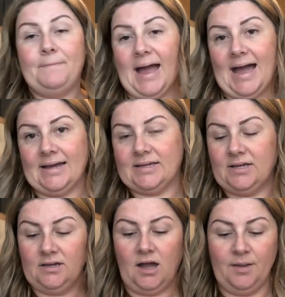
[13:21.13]
bag,
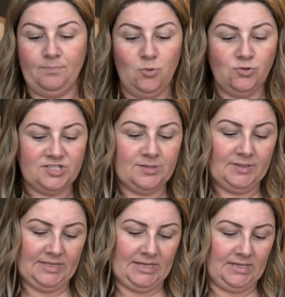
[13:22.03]
I bought some
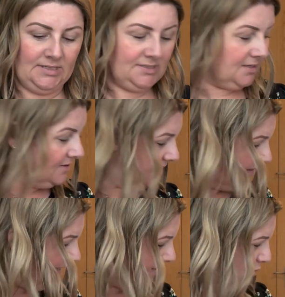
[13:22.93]
of these. I
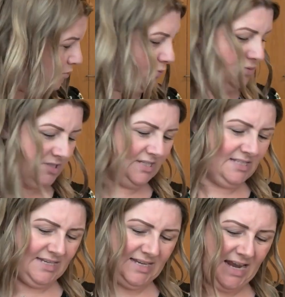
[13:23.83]
think they're called,
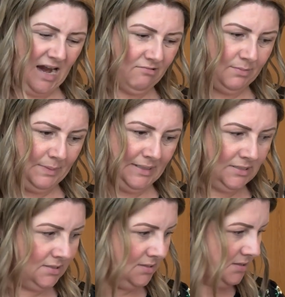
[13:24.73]
is it
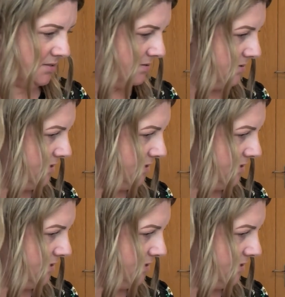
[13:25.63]
Carabiners?